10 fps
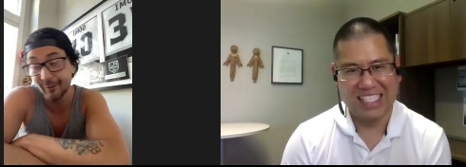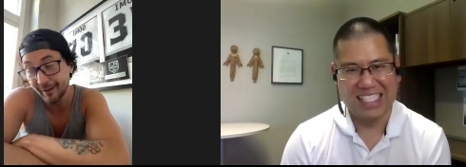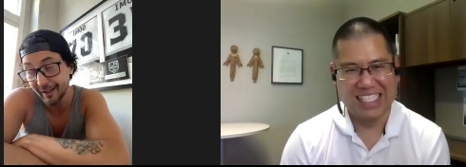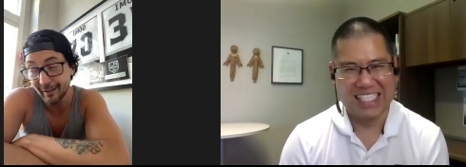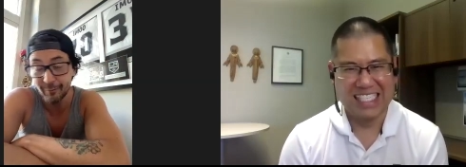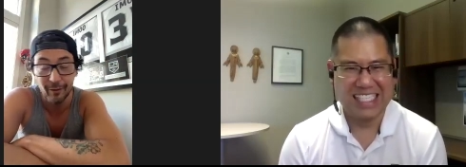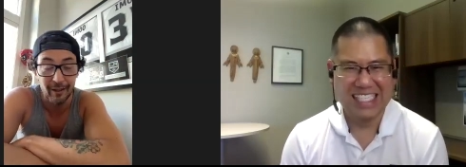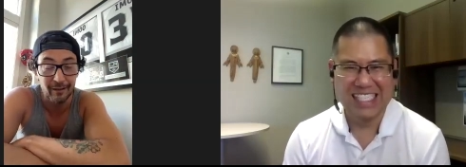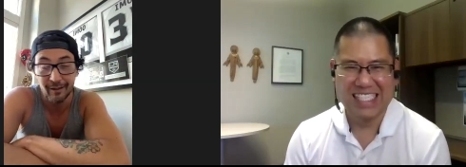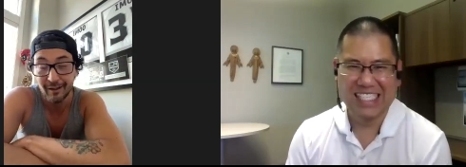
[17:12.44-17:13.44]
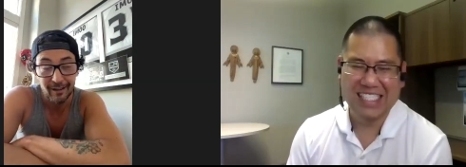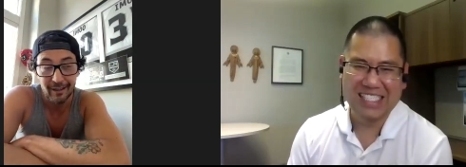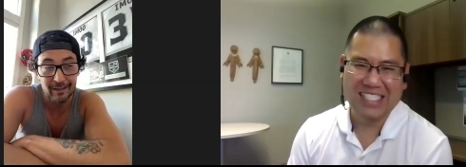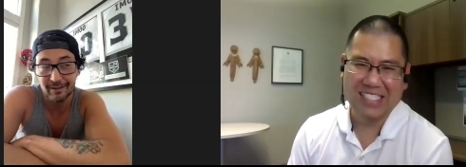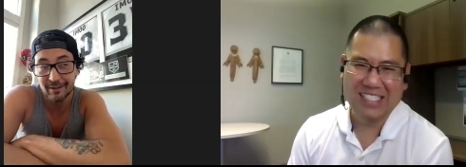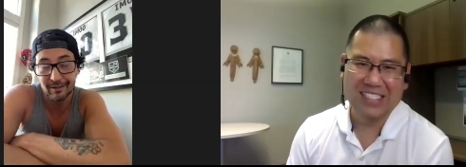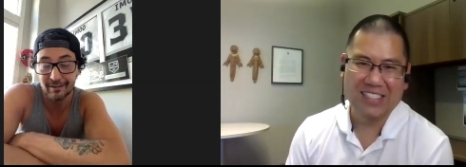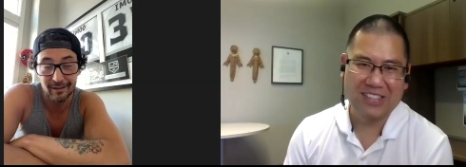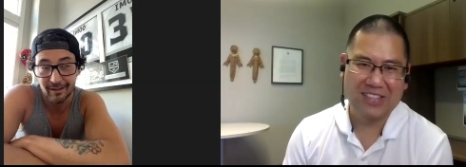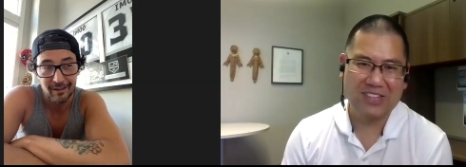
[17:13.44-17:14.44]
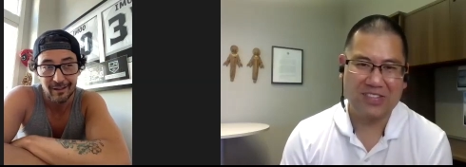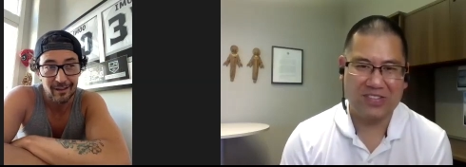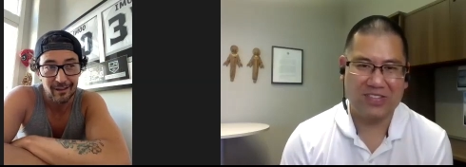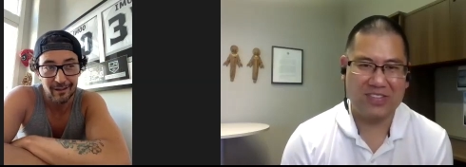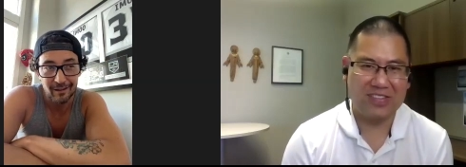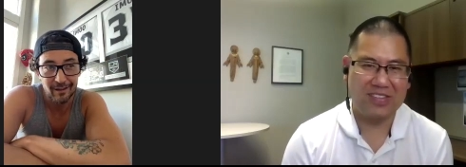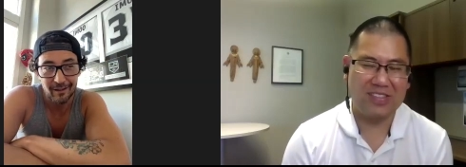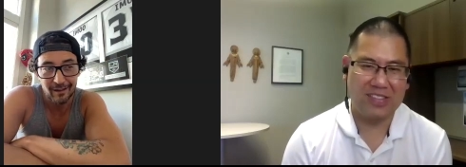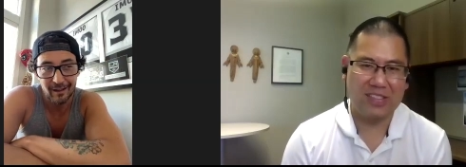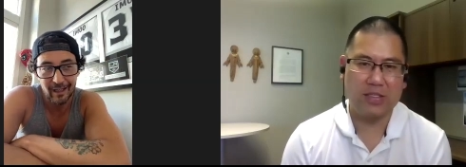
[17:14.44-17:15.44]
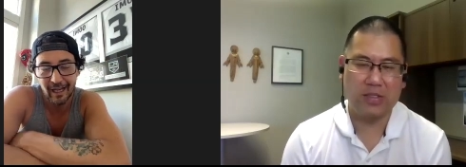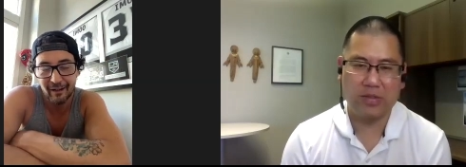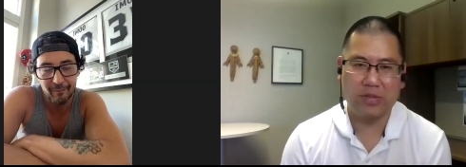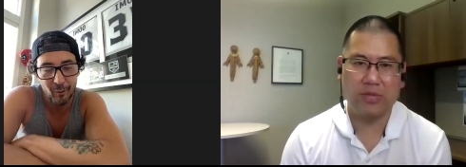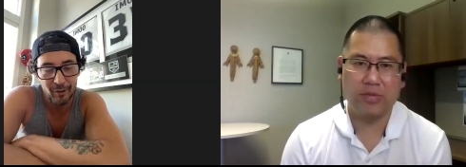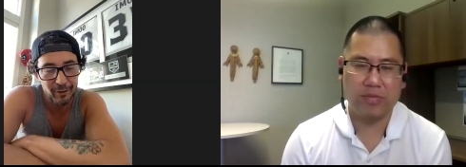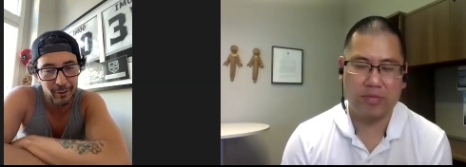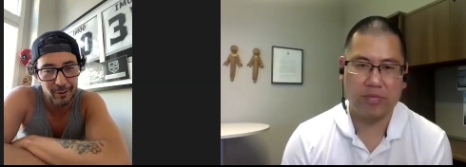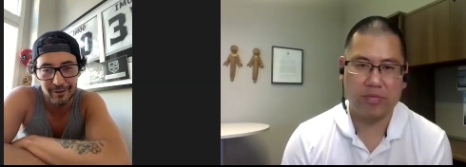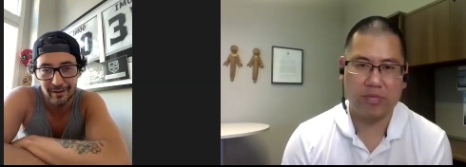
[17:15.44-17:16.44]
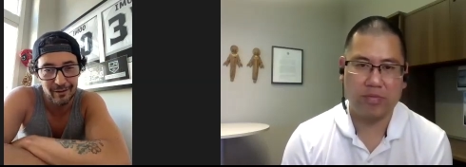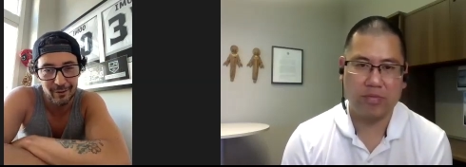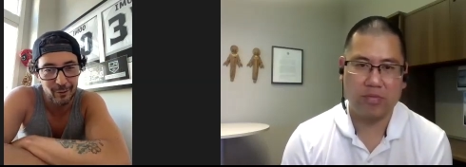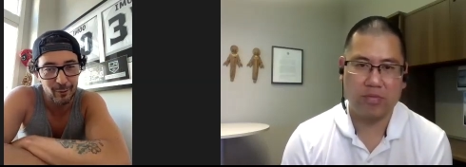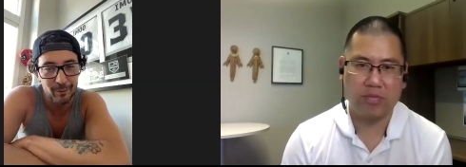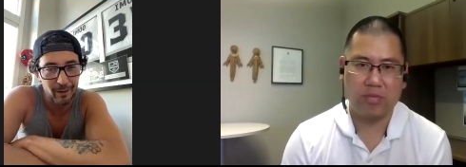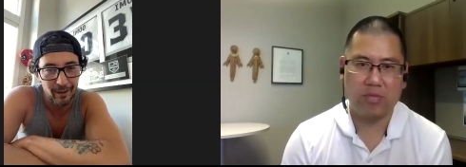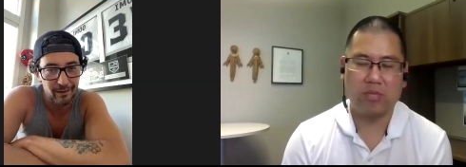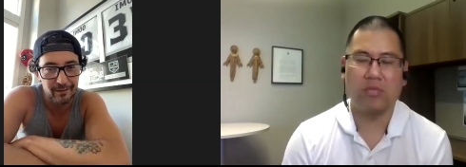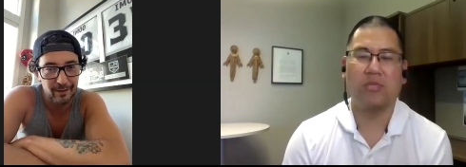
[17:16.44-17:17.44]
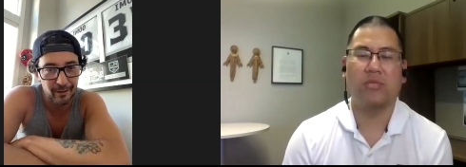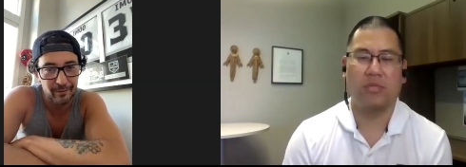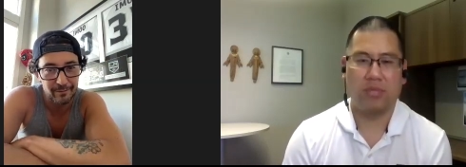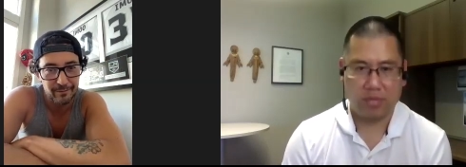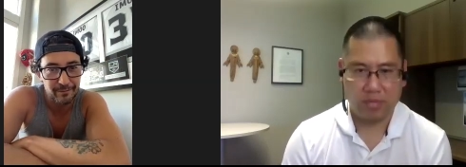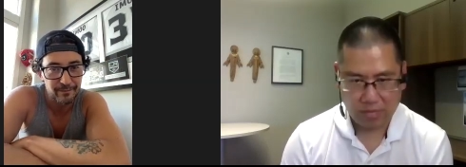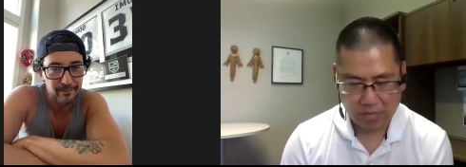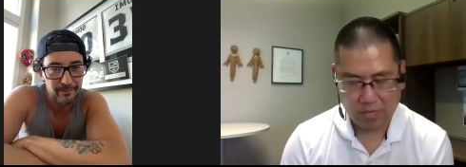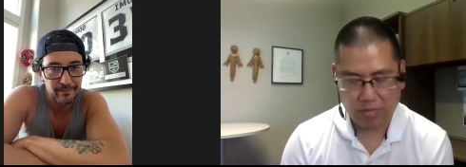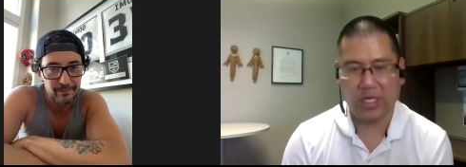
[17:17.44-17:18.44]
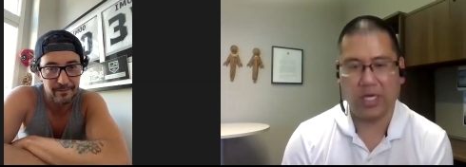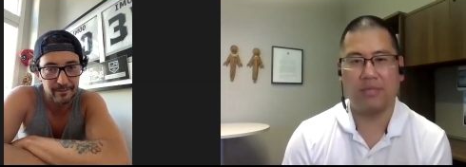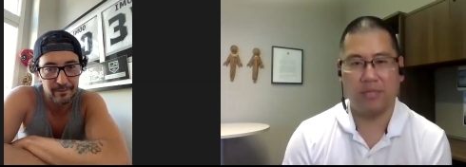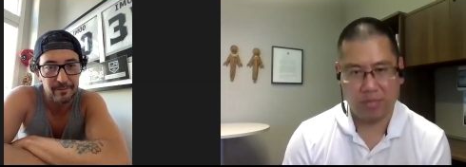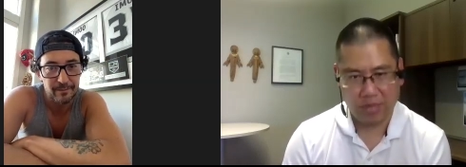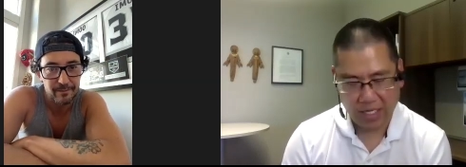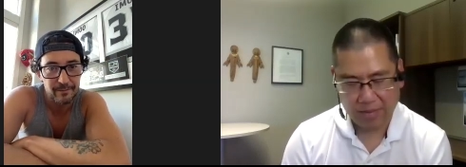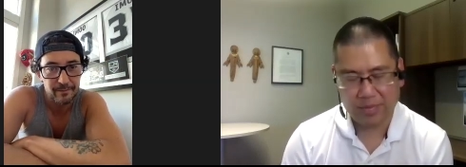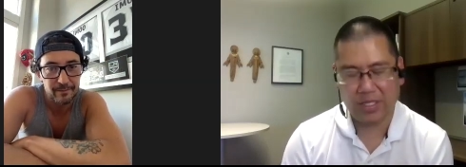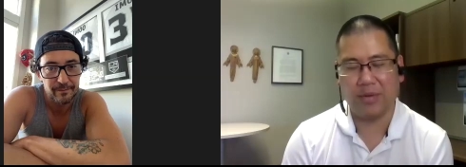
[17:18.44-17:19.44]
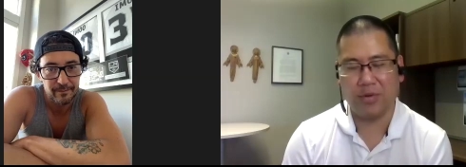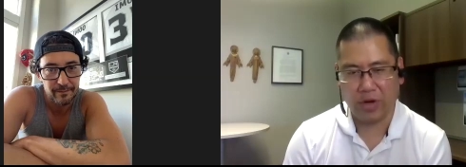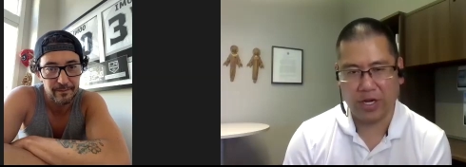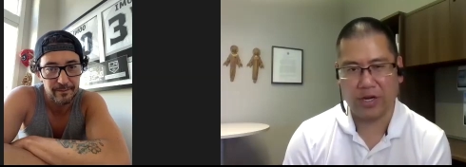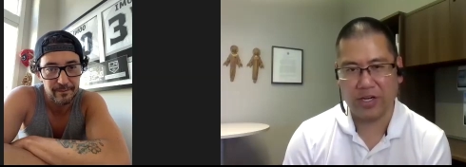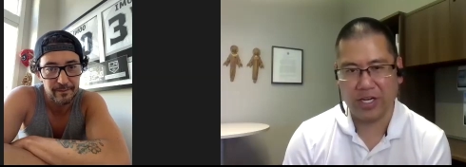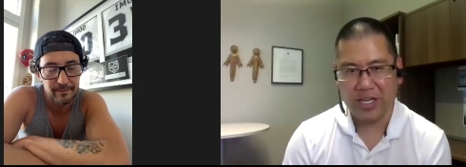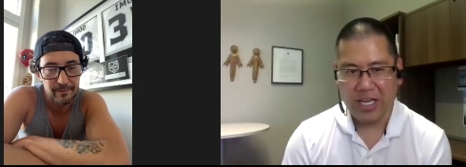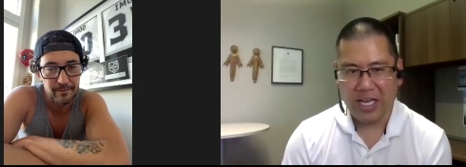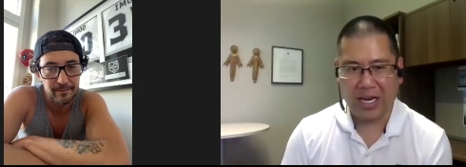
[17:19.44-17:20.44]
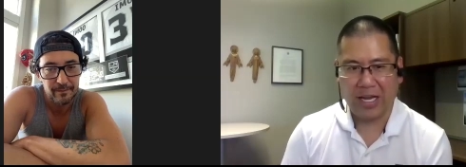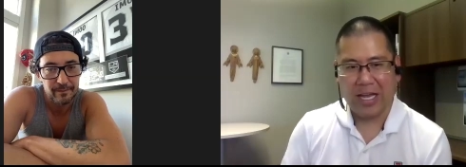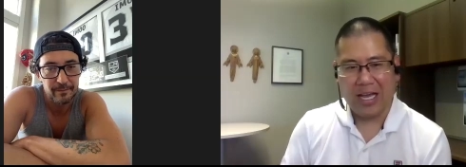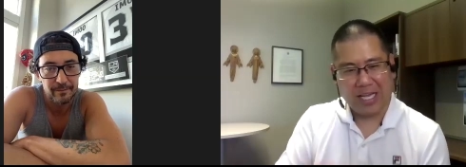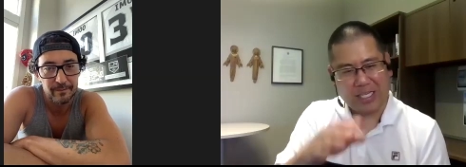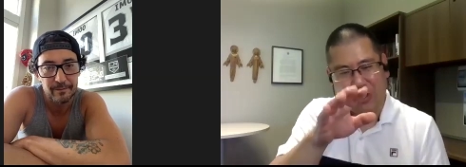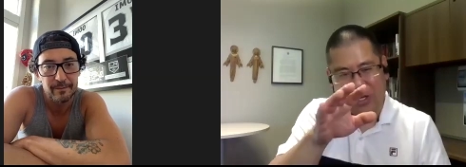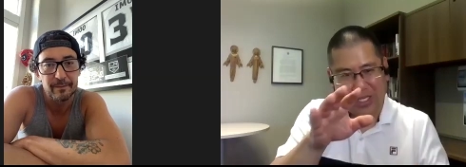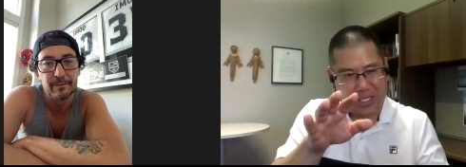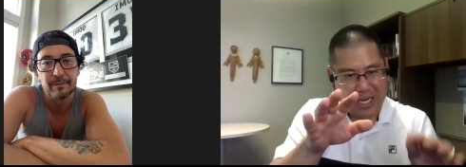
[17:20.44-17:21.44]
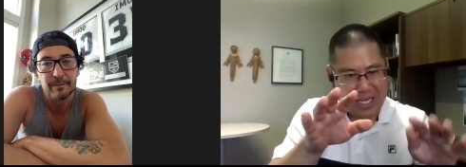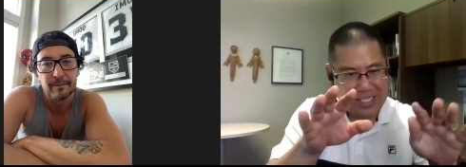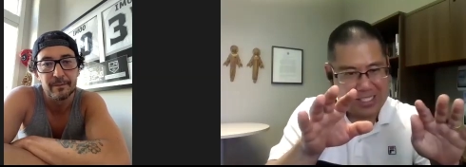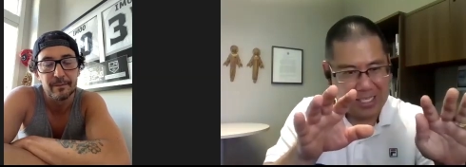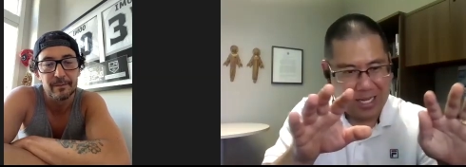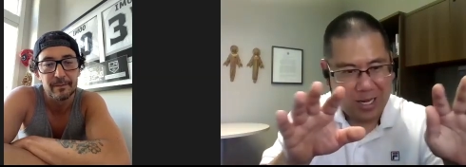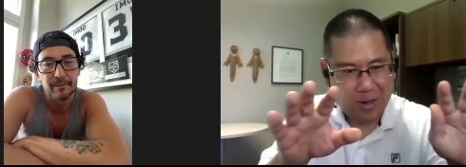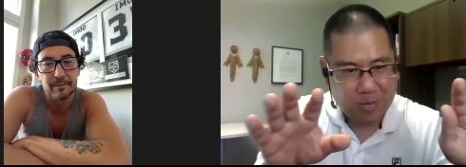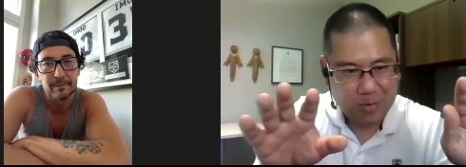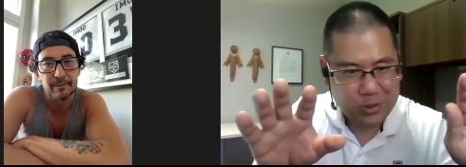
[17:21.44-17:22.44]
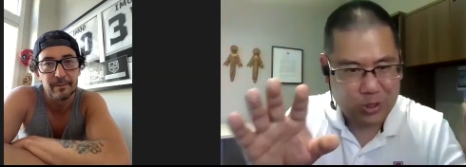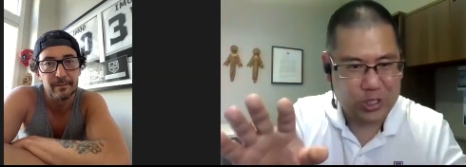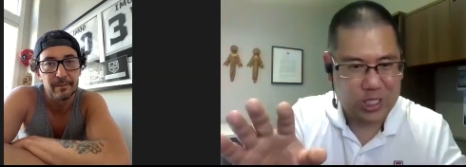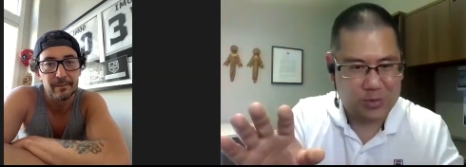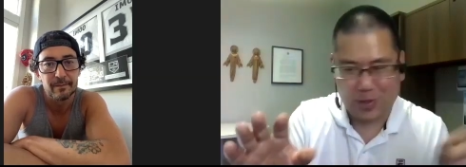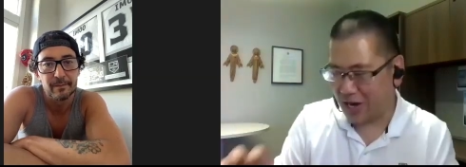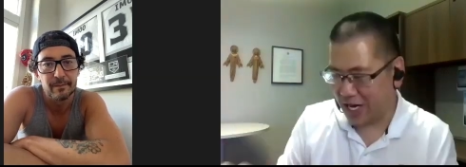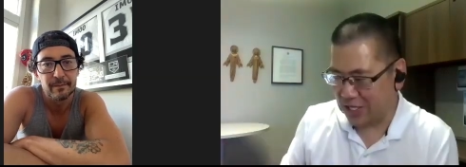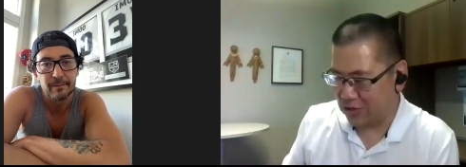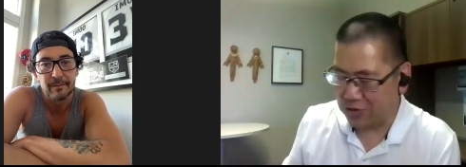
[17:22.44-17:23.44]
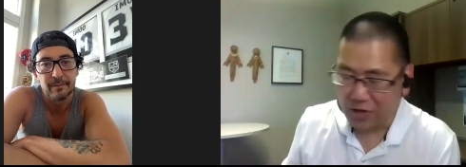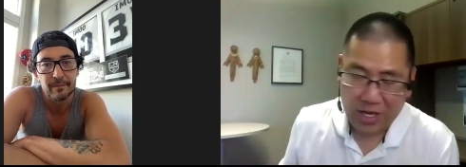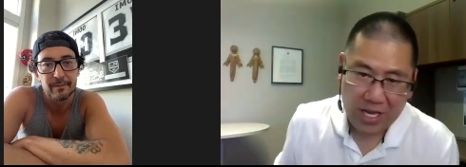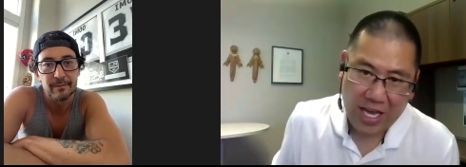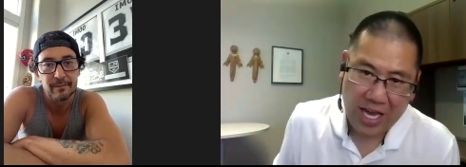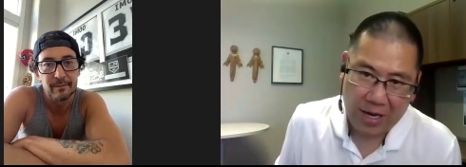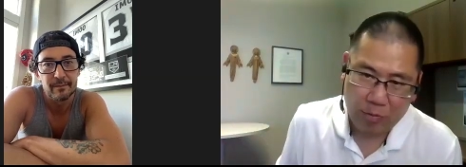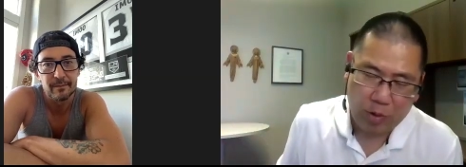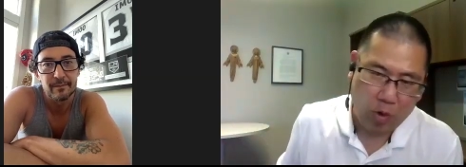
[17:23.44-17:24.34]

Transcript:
Speaker 1: when they played is just they have more tools in the toolbox, you know.
Speaker 2: Yeah. Yep, yep. No, I hear you. And I, as I look at the nice um, jerseys behind you, and we